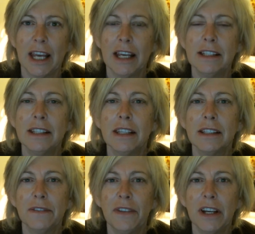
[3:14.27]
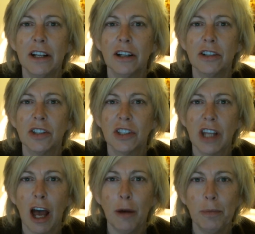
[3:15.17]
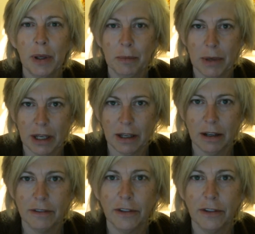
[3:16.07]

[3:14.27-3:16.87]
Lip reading: is this fear stopping me